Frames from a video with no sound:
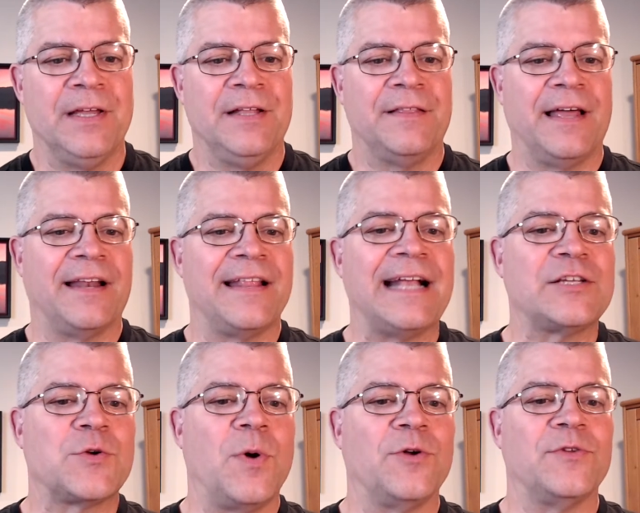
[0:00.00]
Now, the next
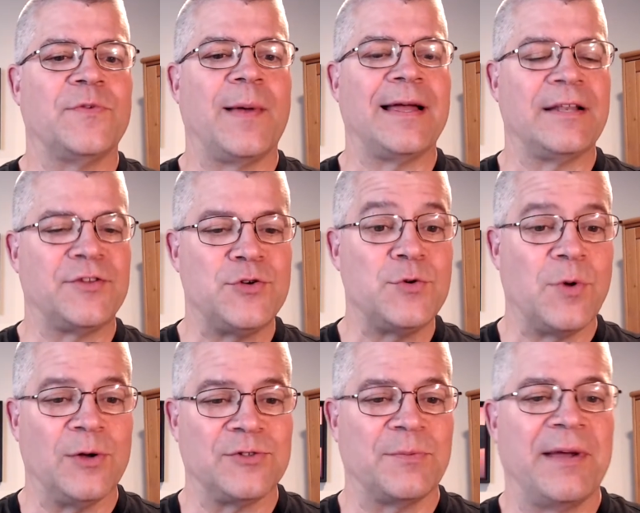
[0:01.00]
quote is by, two
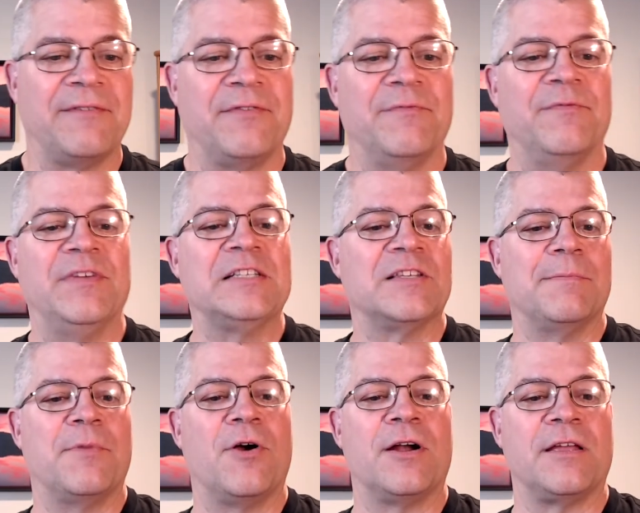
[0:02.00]
quotes are by, from Vince
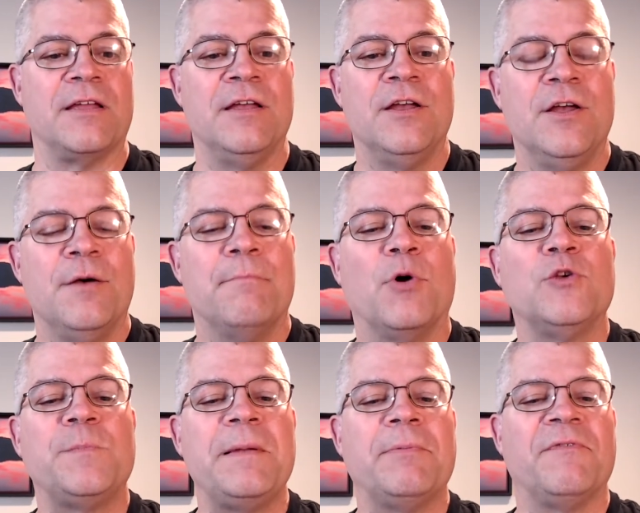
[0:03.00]
Lombardi.
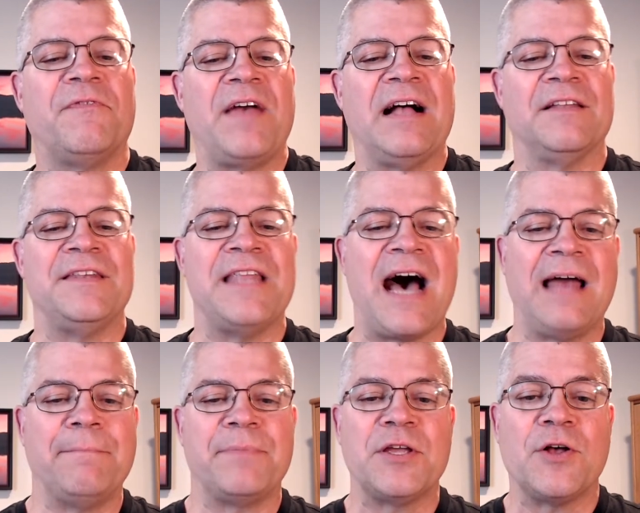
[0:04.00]
"Most people fail
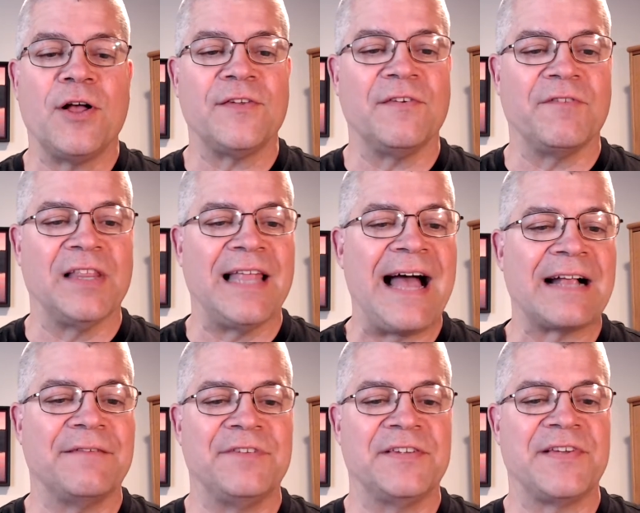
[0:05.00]
not because of a
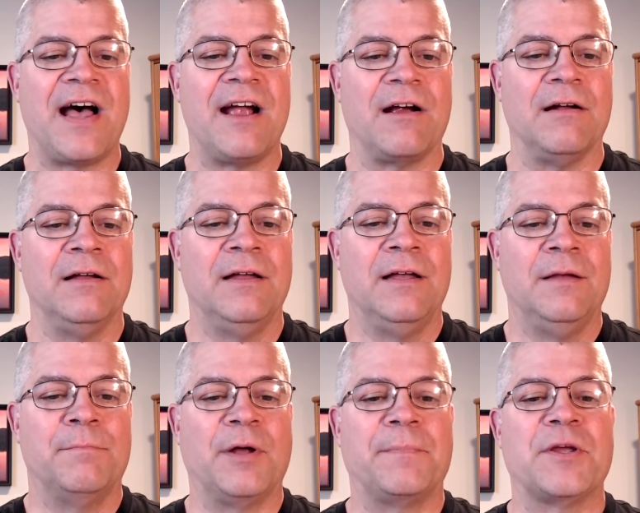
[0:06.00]
lack of desire,
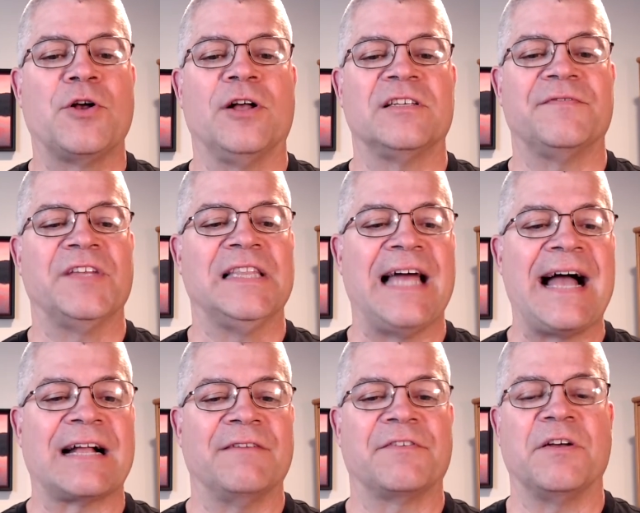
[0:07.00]
but because of a
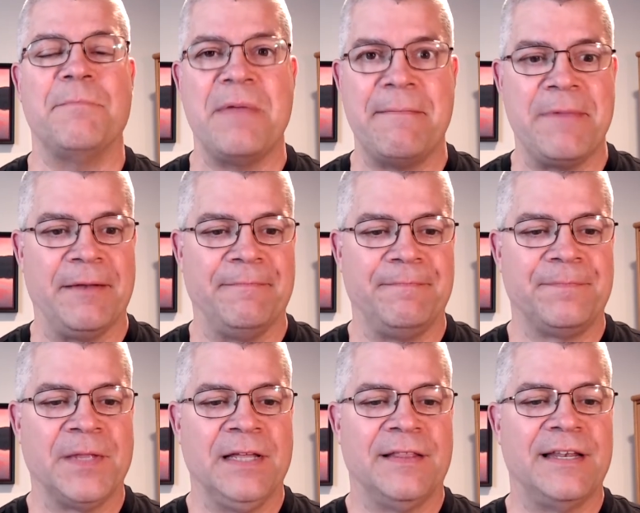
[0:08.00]
lack of commitment."
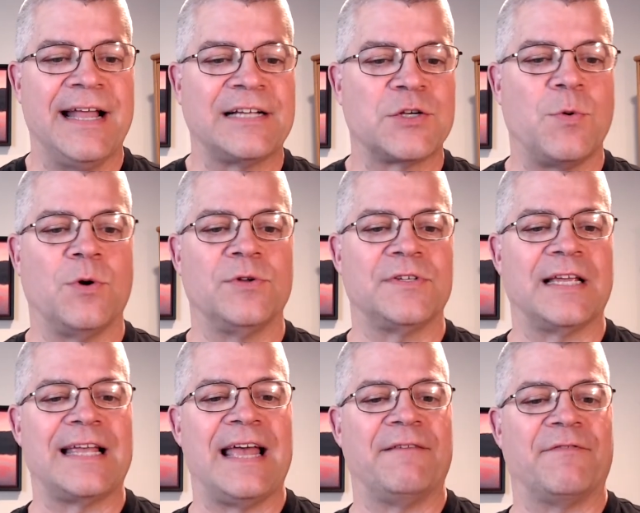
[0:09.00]
The next quote is
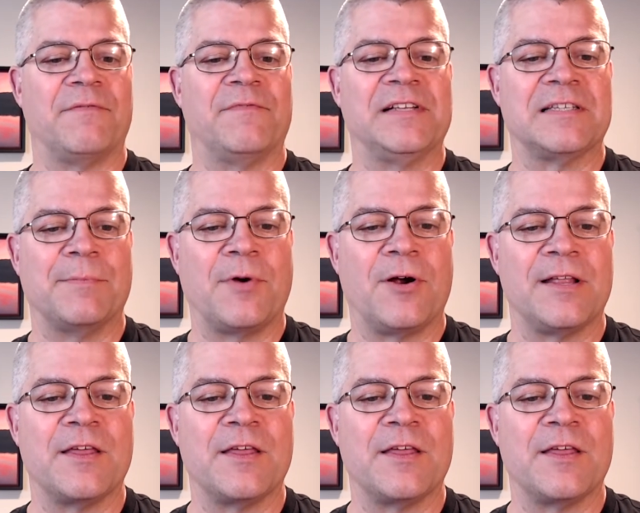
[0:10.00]
again from Vince Lombardi.